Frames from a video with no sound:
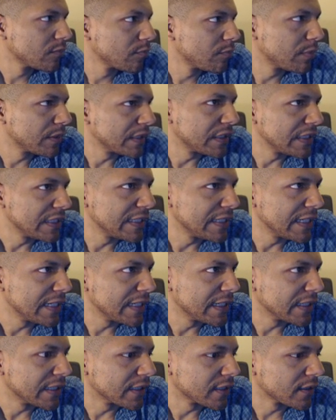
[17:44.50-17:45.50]
but
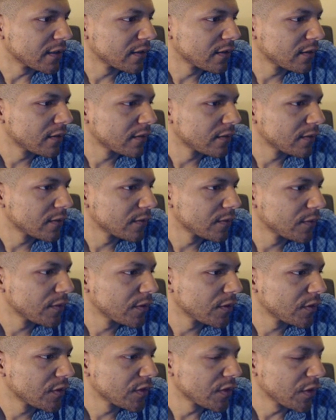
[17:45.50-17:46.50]
yeah.
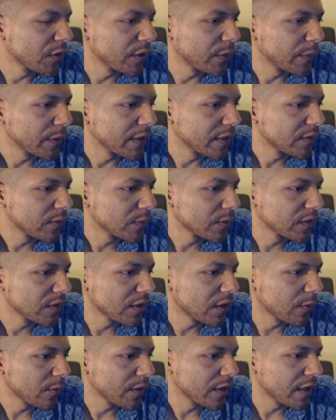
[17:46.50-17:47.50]
So anyways, we'll
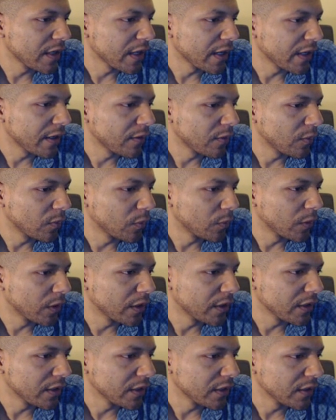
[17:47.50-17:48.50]
start with an idle
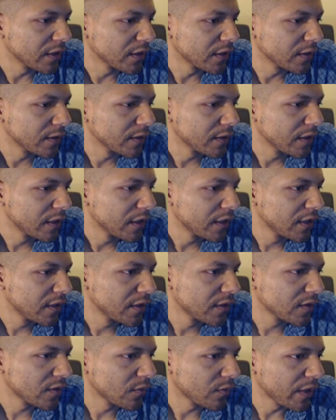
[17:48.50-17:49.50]
run here.
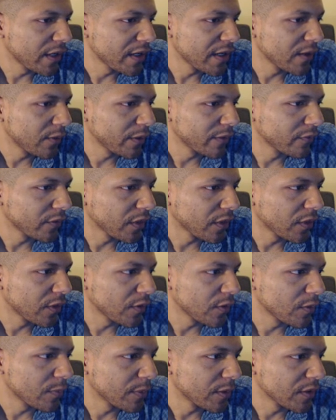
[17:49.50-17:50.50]
So right now we have a
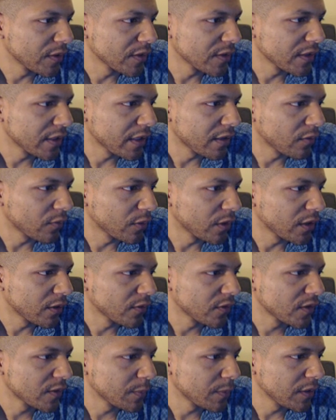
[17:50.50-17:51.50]
third person idle
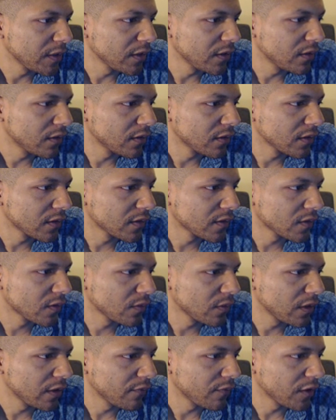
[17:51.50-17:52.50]
run speed. Let's
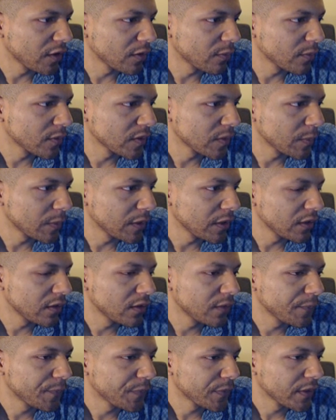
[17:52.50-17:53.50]
create variable speed.
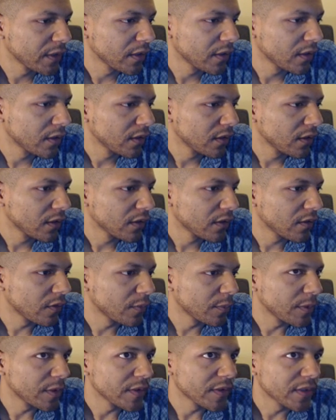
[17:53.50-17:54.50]
Third
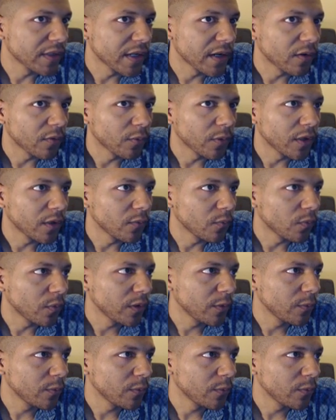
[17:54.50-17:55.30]
person idle run, we